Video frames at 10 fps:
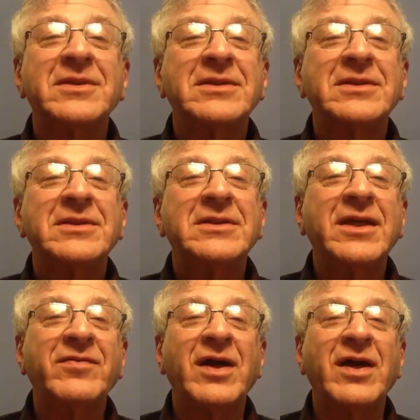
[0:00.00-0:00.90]
leave
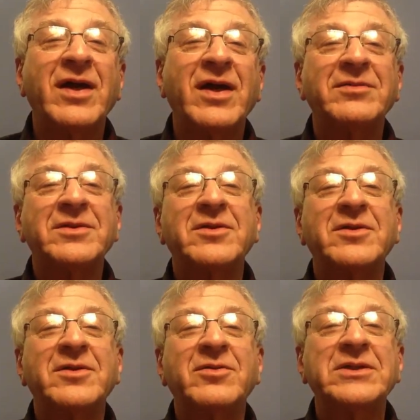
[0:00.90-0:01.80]
your
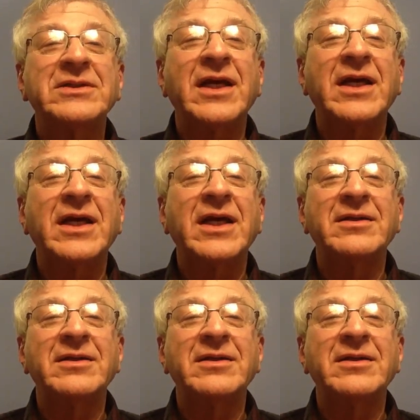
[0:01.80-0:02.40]
questions on